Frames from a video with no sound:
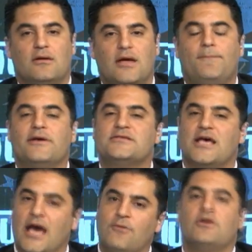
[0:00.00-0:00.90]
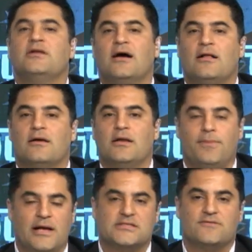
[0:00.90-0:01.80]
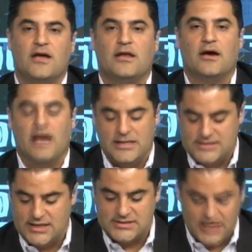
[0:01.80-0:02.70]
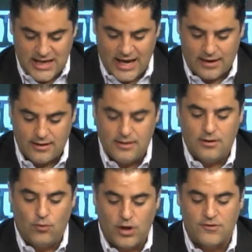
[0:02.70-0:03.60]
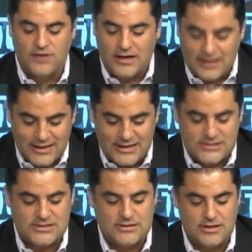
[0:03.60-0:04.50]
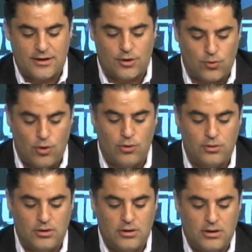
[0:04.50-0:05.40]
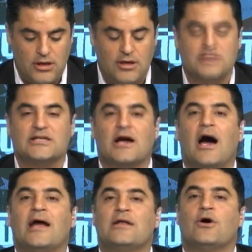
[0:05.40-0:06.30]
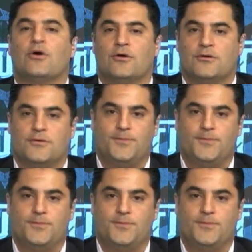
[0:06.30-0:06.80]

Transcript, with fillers: he picks Ed Rendell in Pennsylvania and says, again, one of the elites that are, quote, here to guide the herd.